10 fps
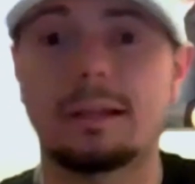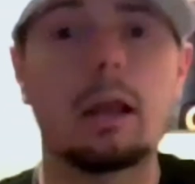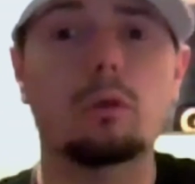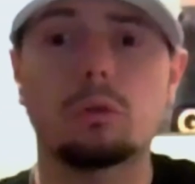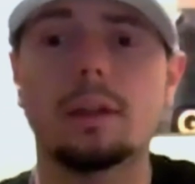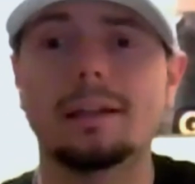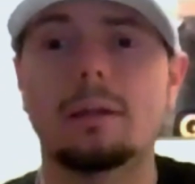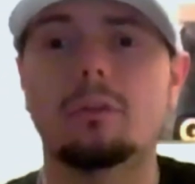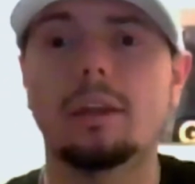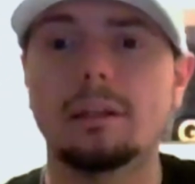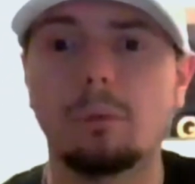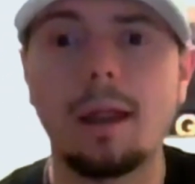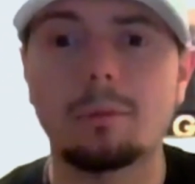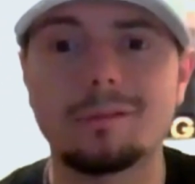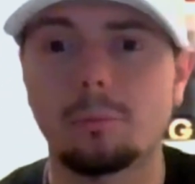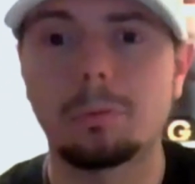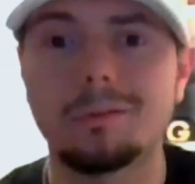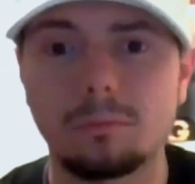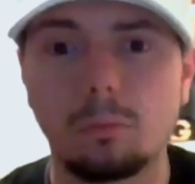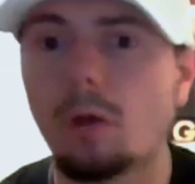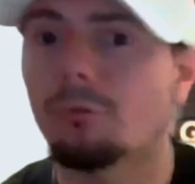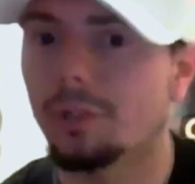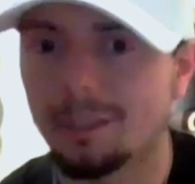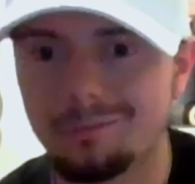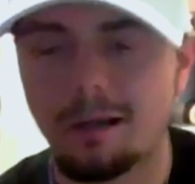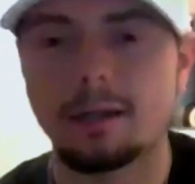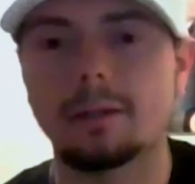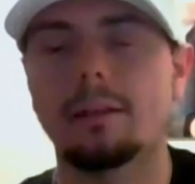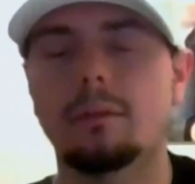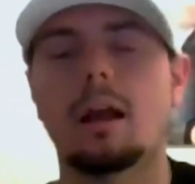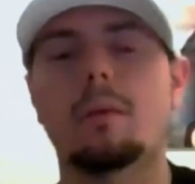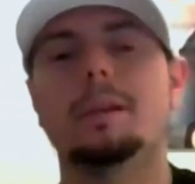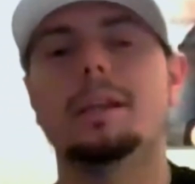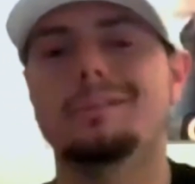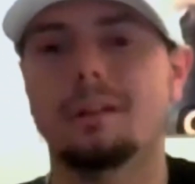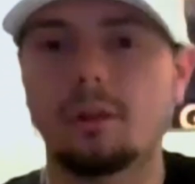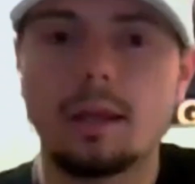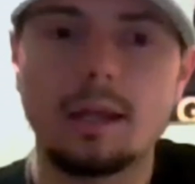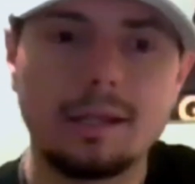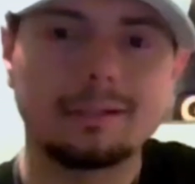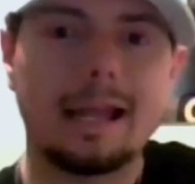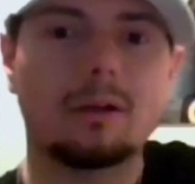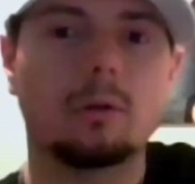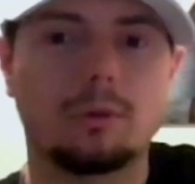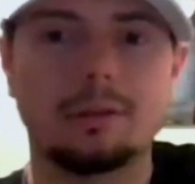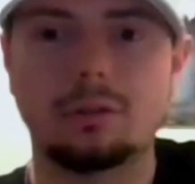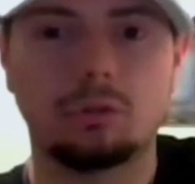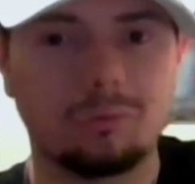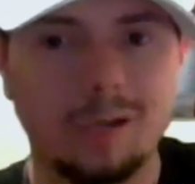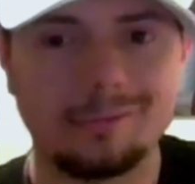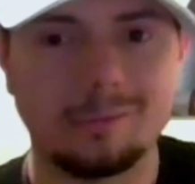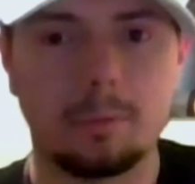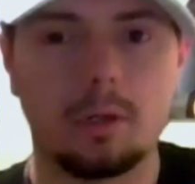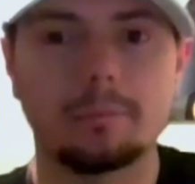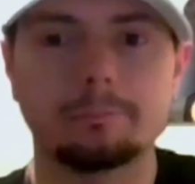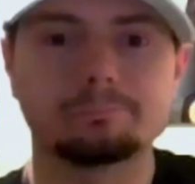I also liked how Sandy Ryan would just push her off and then try to land some combinations. That goes on to the strategy part.